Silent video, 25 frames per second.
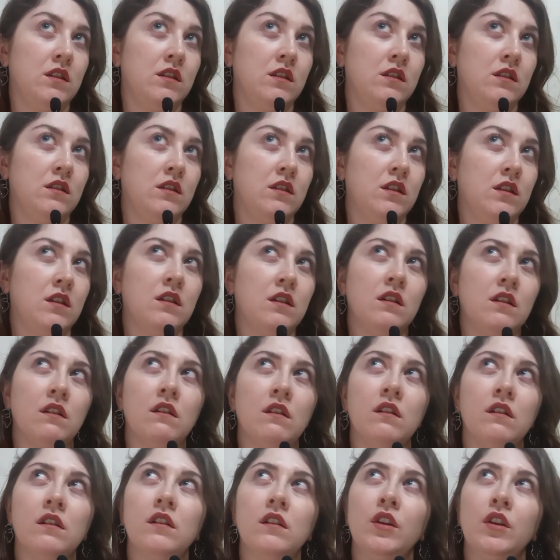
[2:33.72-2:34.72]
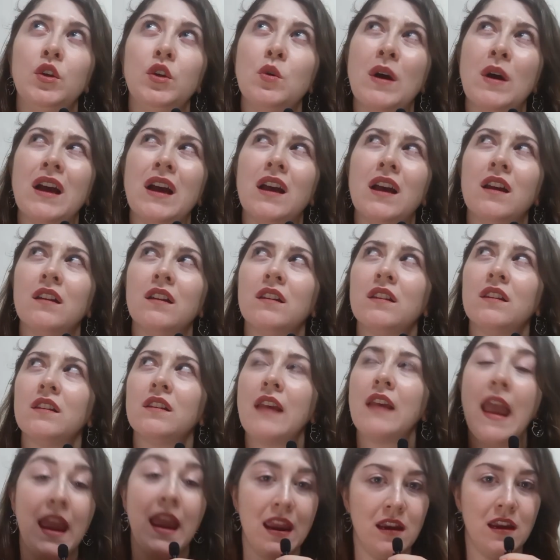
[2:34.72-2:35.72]

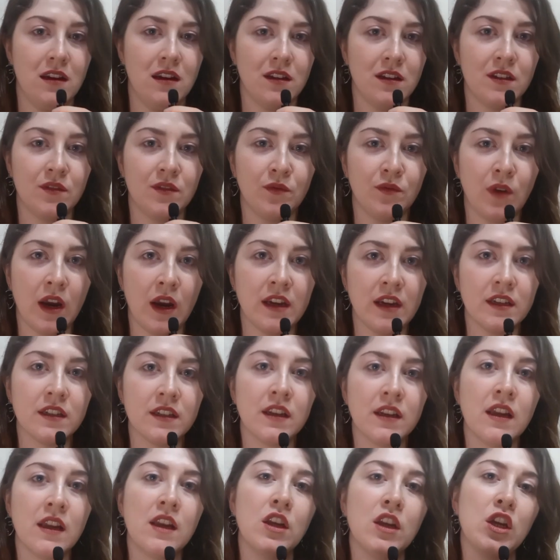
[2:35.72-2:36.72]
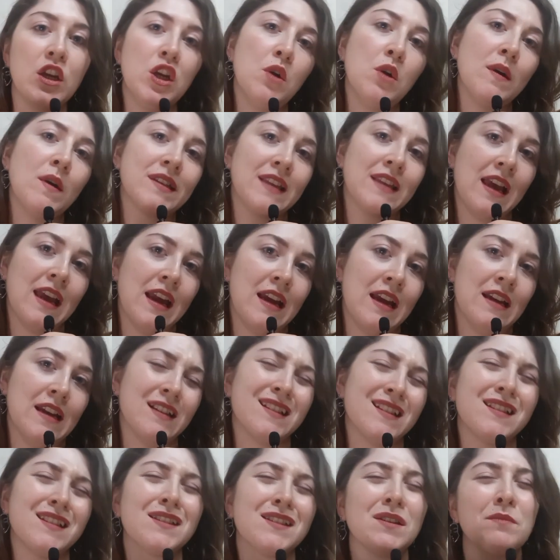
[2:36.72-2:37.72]
8, right? US 8,
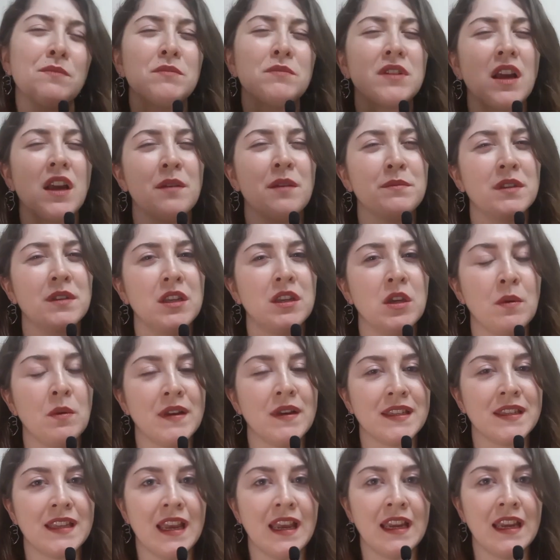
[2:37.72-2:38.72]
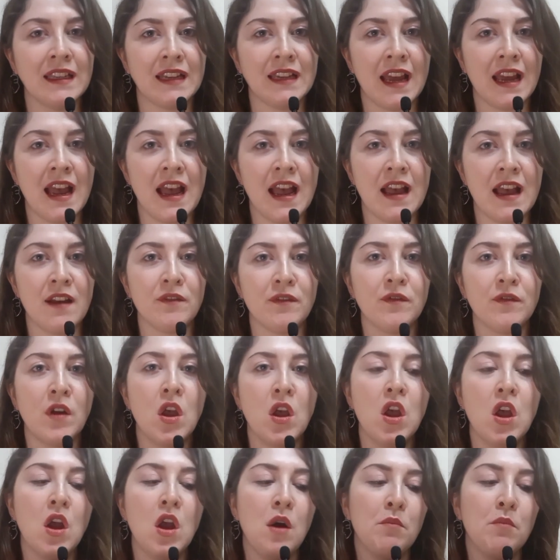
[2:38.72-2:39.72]
sometimes US 8.5.
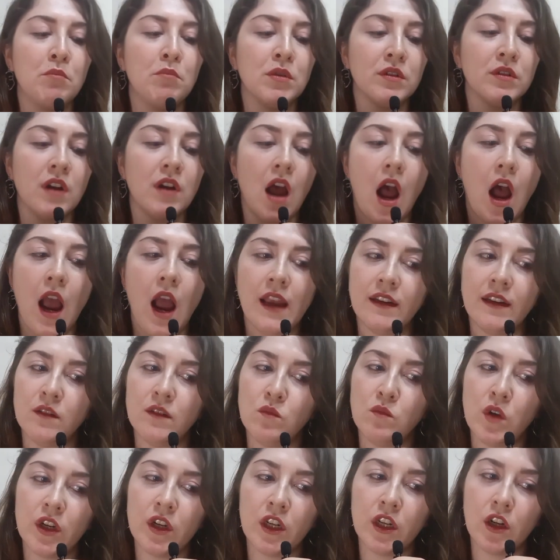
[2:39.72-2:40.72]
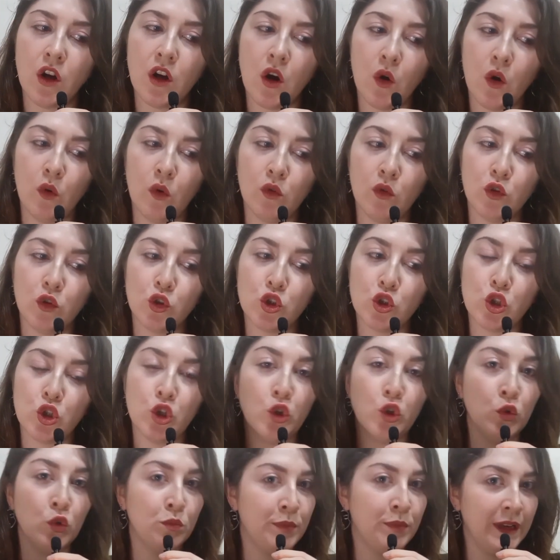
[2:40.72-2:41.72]
But I didn't want to go
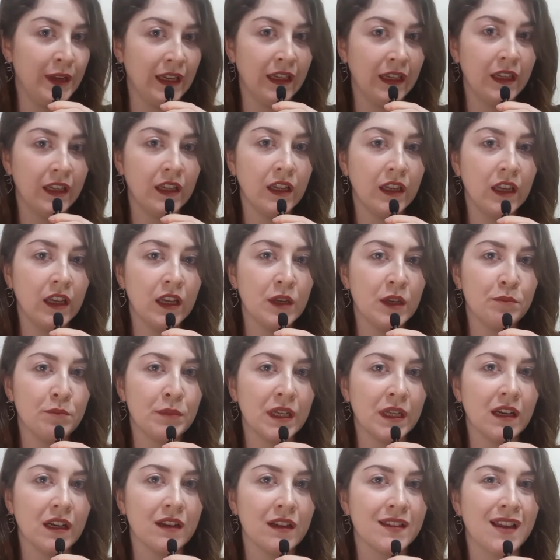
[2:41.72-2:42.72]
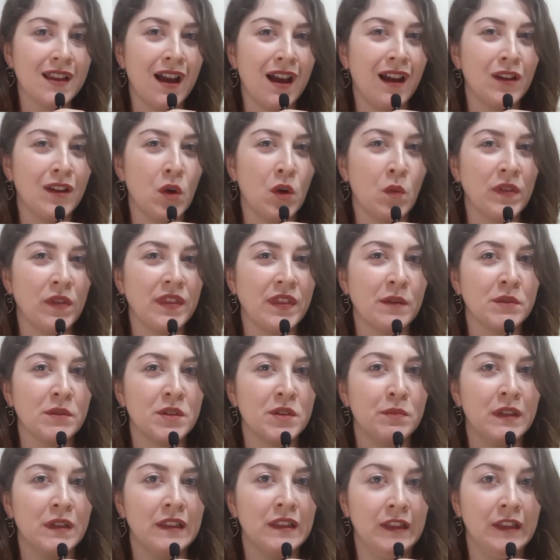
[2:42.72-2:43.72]
too big because I don't want them to
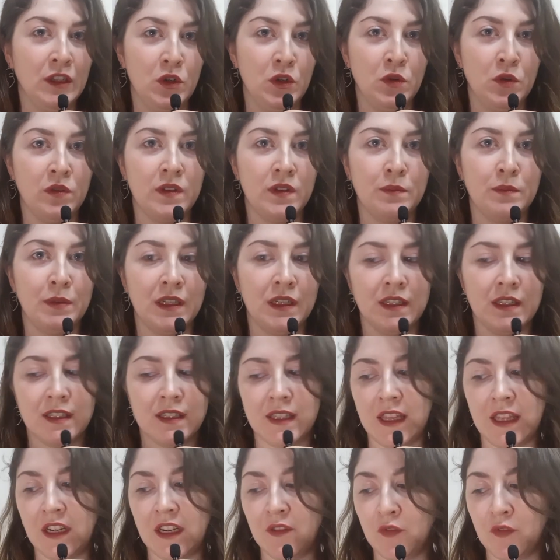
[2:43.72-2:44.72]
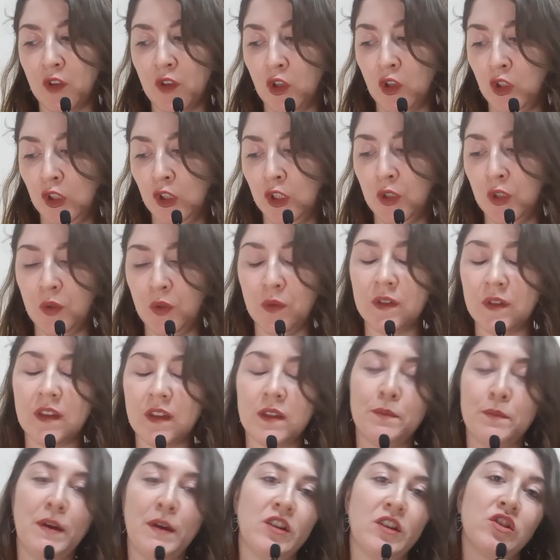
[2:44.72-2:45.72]
be loose, because then if they're loose,
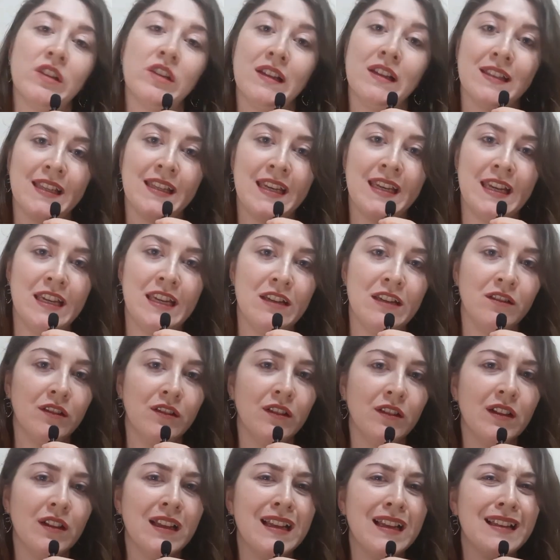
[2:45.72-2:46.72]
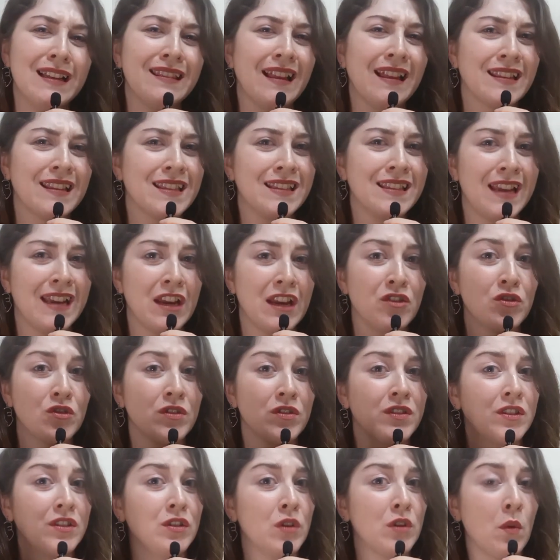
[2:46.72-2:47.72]
especially as a heel, that's
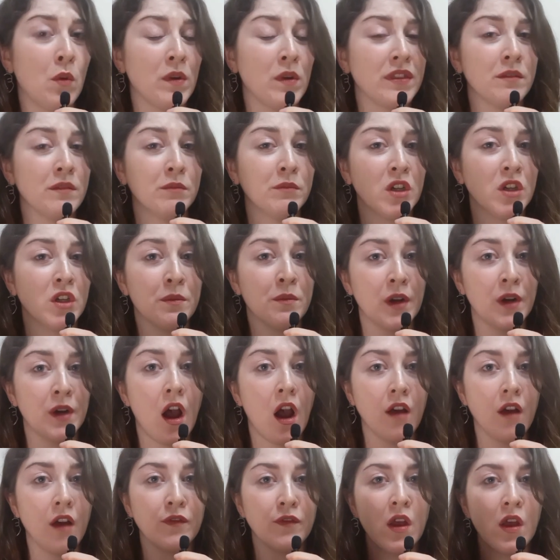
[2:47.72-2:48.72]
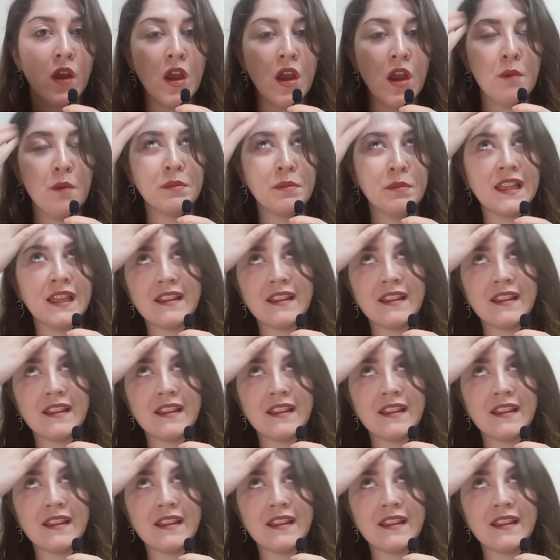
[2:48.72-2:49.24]
dangerous. You don't want them coming off. But then at the